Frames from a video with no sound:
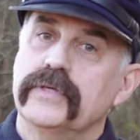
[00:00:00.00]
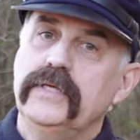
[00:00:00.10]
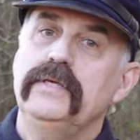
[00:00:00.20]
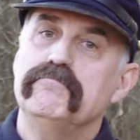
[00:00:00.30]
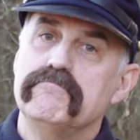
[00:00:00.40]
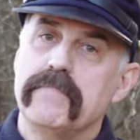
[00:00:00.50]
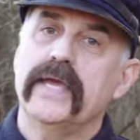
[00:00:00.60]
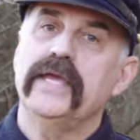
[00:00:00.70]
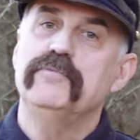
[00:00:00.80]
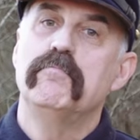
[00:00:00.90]
he
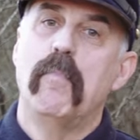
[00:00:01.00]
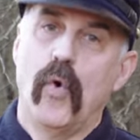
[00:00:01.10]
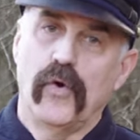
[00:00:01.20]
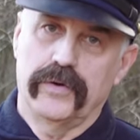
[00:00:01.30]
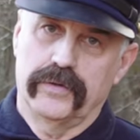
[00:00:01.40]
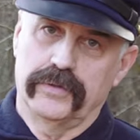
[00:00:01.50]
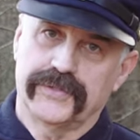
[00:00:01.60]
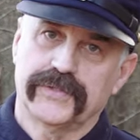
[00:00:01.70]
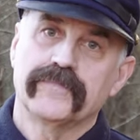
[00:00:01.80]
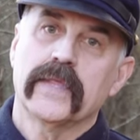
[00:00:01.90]
made
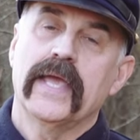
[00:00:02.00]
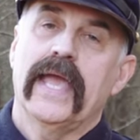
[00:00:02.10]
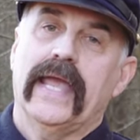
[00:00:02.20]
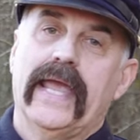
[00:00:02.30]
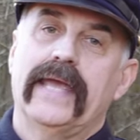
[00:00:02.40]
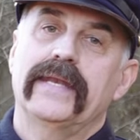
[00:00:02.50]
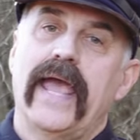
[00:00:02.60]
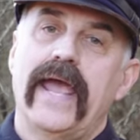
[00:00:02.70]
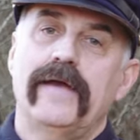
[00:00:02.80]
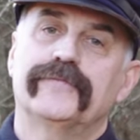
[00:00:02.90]
mortars. And
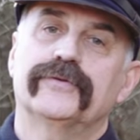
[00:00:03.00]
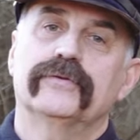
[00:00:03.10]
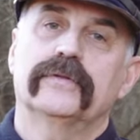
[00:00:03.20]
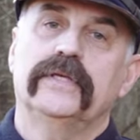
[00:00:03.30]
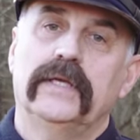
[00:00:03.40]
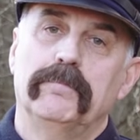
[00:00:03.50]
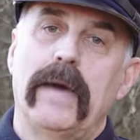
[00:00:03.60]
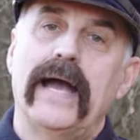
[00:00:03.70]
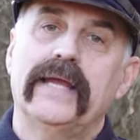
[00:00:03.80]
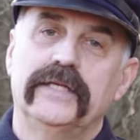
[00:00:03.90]
after the
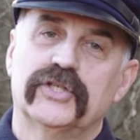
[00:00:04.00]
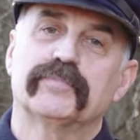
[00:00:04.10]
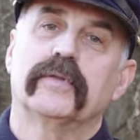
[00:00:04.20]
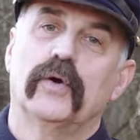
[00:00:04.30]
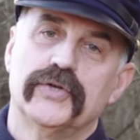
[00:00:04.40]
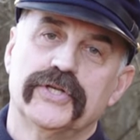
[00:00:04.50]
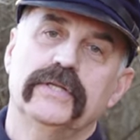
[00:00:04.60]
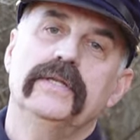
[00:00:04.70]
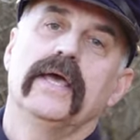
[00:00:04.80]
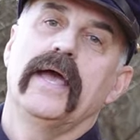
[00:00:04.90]
mine
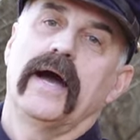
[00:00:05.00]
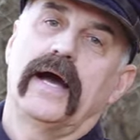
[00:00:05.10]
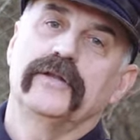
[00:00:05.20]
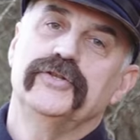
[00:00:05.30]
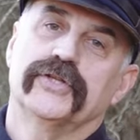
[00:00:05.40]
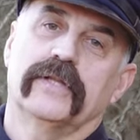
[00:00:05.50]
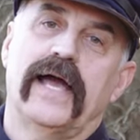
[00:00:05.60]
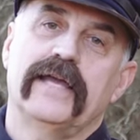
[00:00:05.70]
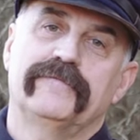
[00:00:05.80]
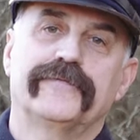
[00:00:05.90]
explosion on
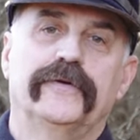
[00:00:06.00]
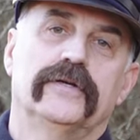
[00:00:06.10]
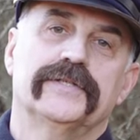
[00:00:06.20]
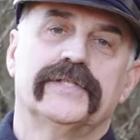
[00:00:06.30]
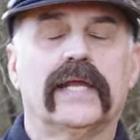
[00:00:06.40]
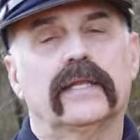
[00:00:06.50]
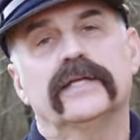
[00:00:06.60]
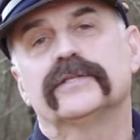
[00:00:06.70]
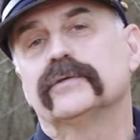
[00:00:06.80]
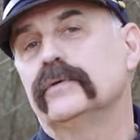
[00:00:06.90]
July 1st, I'd
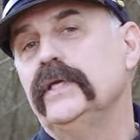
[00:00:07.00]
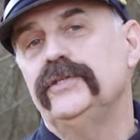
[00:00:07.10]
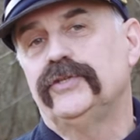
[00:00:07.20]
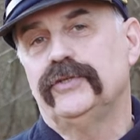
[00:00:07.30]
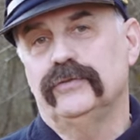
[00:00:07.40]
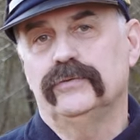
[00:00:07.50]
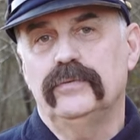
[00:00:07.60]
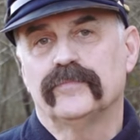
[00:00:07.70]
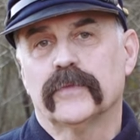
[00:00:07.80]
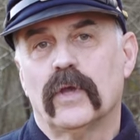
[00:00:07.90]
like to read to
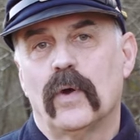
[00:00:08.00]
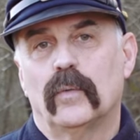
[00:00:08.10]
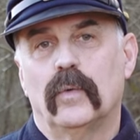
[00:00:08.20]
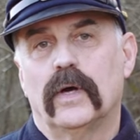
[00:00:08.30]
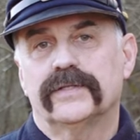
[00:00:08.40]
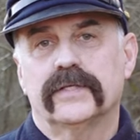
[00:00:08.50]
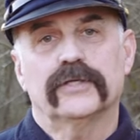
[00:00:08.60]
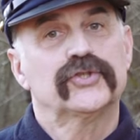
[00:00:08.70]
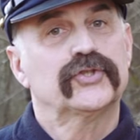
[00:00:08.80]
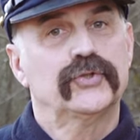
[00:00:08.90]
you what
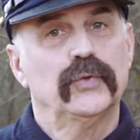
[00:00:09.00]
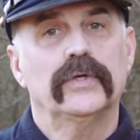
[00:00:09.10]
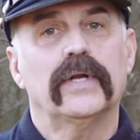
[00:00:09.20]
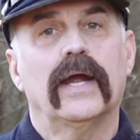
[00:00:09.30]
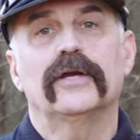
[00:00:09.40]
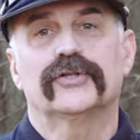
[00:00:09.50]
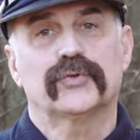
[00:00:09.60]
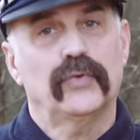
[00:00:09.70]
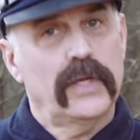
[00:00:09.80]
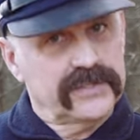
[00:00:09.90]
uh, Stewart R.
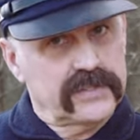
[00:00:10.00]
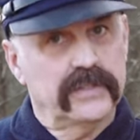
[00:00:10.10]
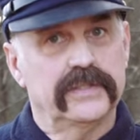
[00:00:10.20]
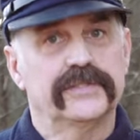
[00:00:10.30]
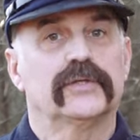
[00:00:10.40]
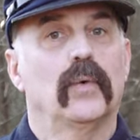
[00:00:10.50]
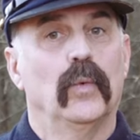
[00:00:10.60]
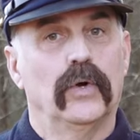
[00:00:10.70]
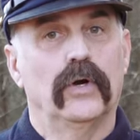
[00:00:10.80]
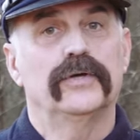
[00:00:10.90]
Tresilian's
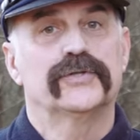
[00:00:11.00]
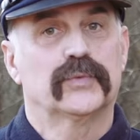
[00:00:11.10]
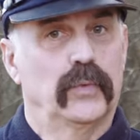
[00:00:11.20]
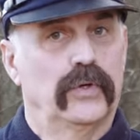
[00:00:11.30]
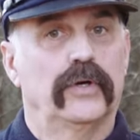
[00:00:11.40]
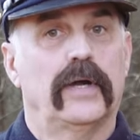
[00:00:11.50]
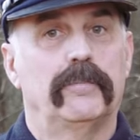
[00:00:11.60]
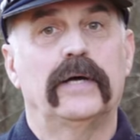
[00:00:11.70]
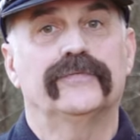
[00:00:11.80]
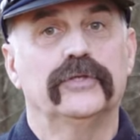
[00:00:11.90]
words were
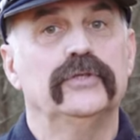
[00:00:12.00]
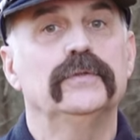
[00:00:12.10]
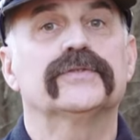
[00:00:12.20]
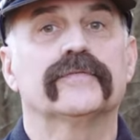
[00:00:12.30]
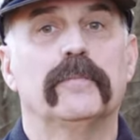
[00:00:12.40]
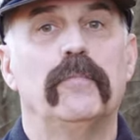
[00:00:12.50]
about the use of the